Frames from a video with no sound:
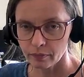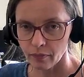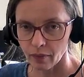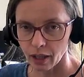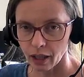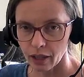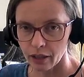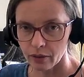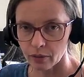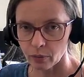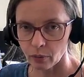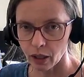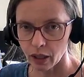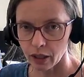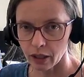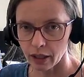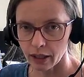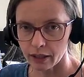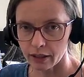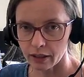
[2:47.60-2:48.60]
as well
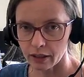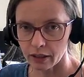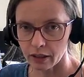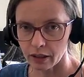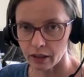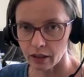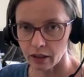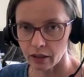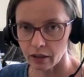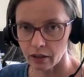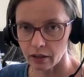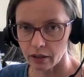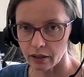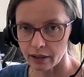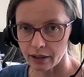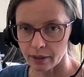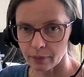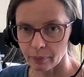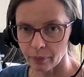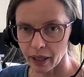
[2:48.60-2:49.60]
as the little
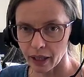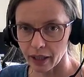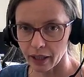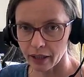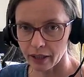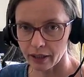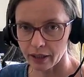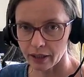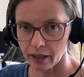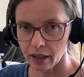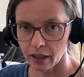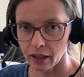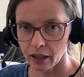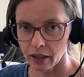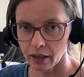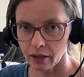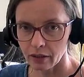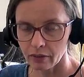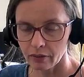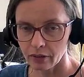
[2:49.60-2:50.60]
specks
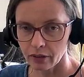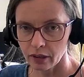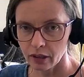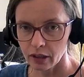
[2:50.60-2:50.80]
of